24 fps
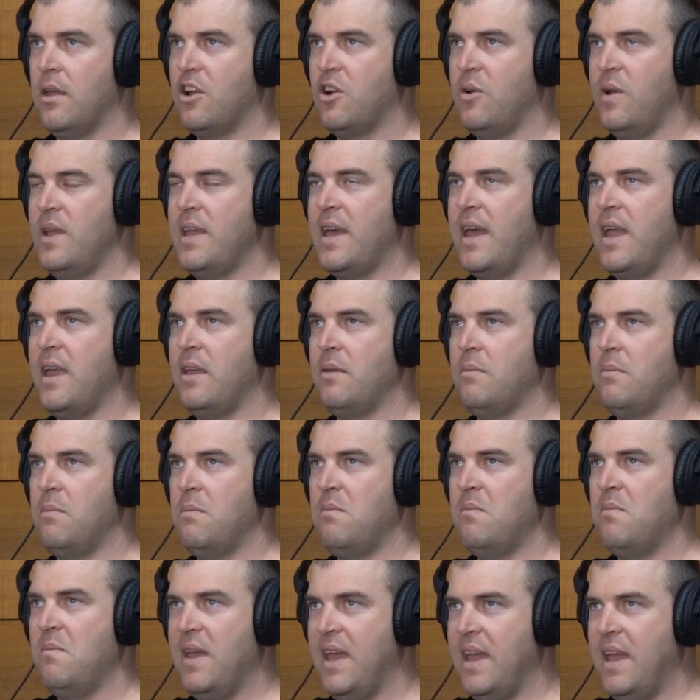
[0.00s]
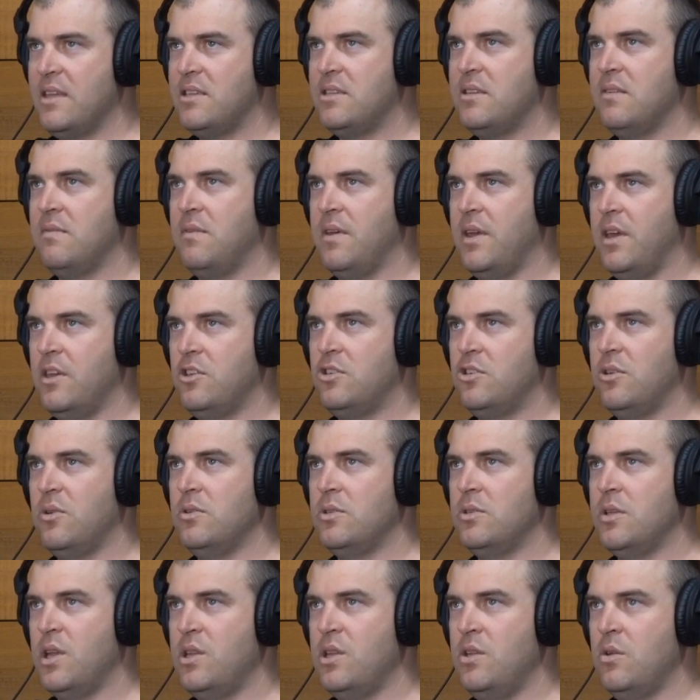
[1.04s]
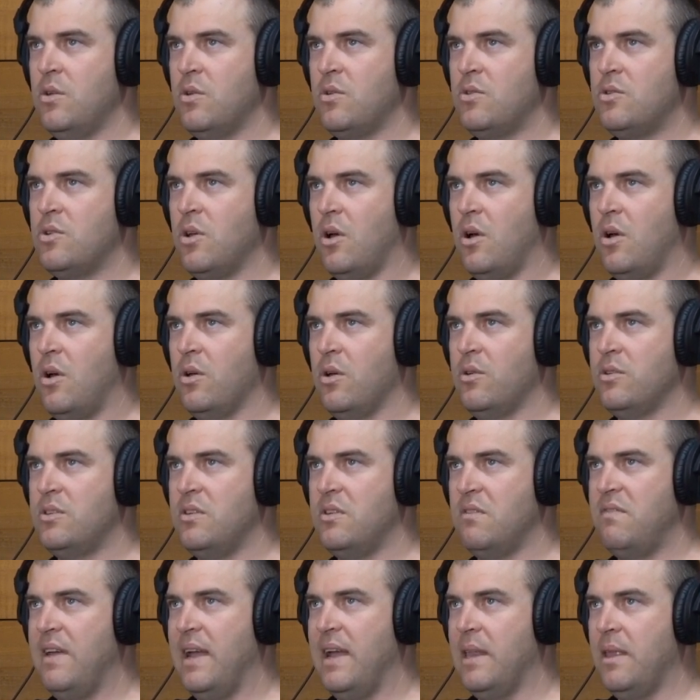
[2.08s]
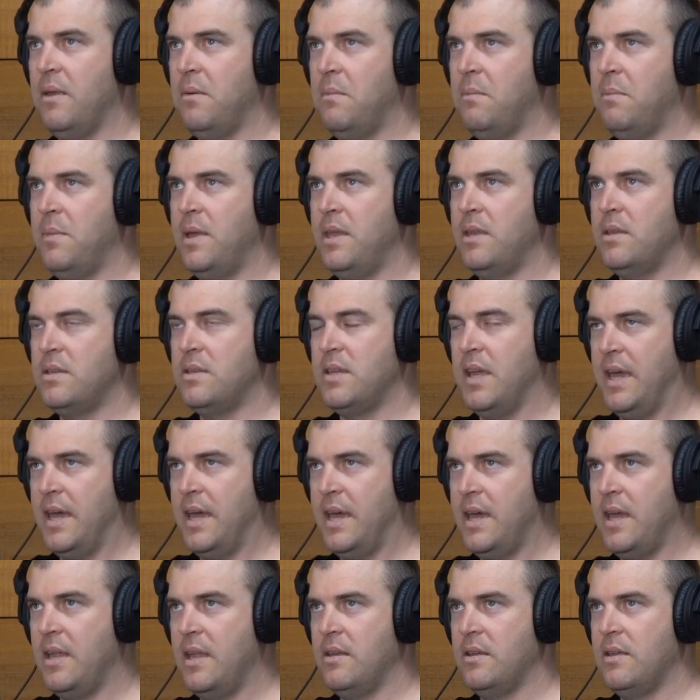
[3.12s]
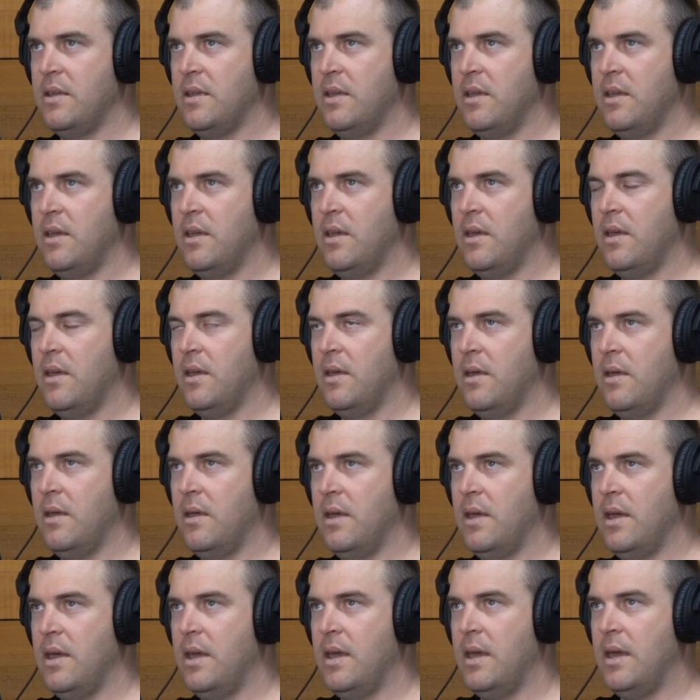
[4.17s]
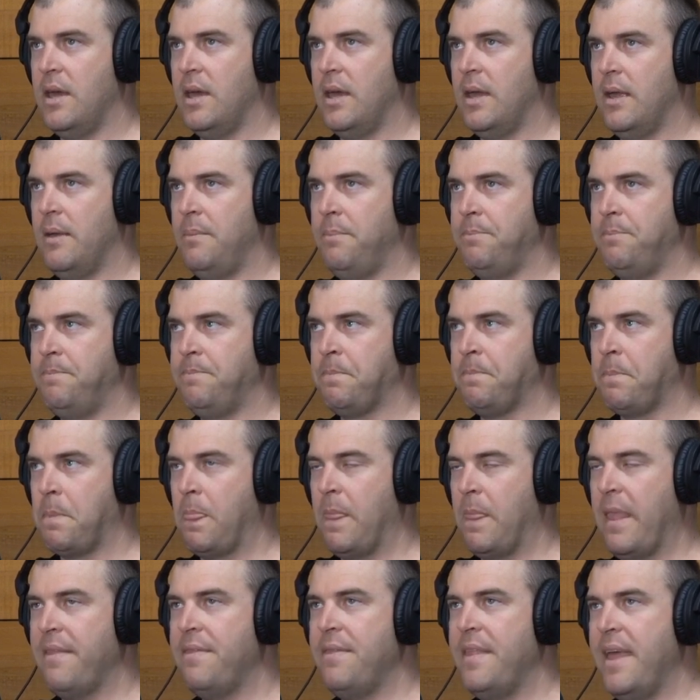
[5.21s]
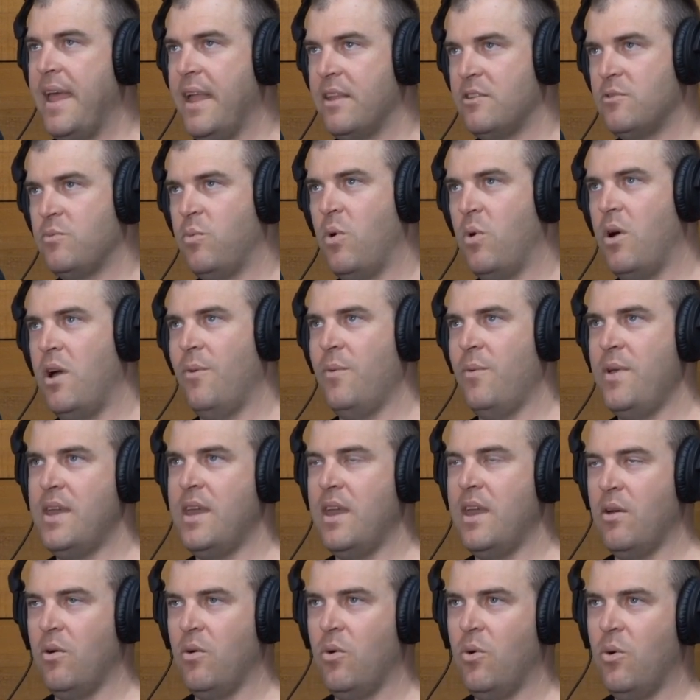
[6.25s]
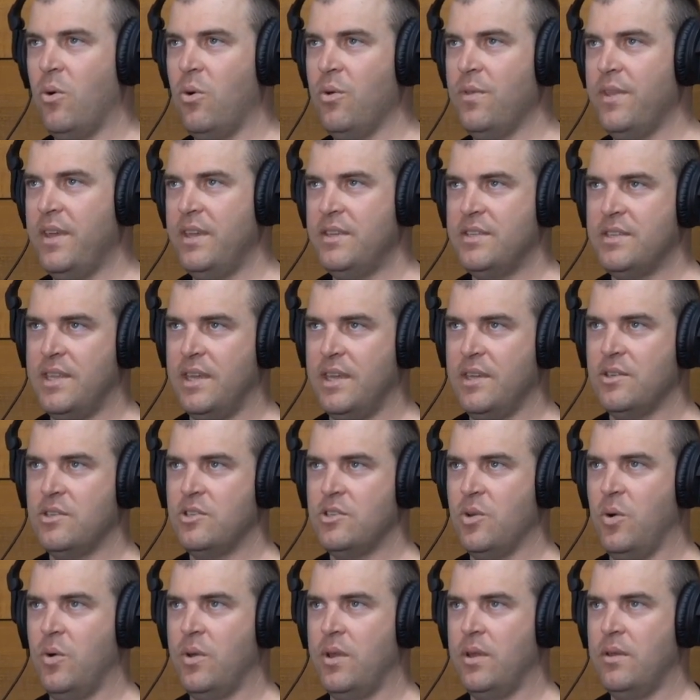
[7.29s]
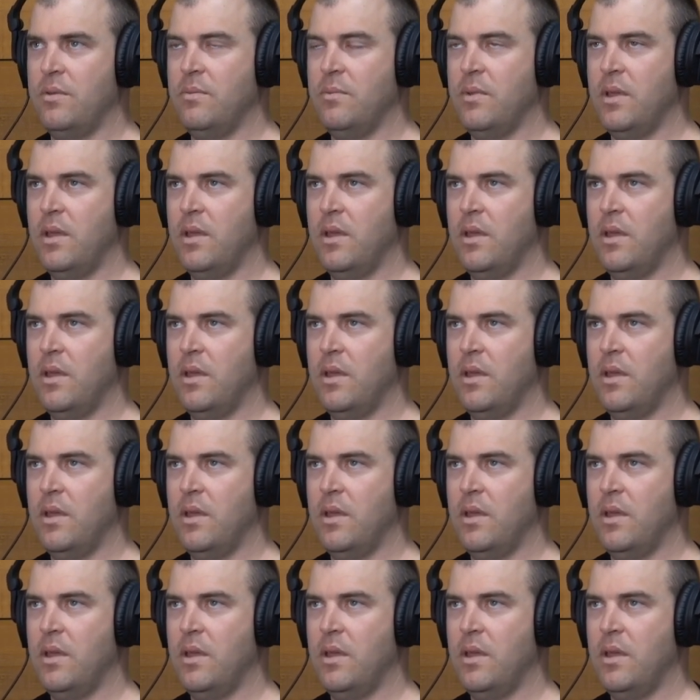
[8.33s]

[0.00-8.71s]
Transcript: create massive issues in your dog's development to hunt. And that's why we get all these things sorted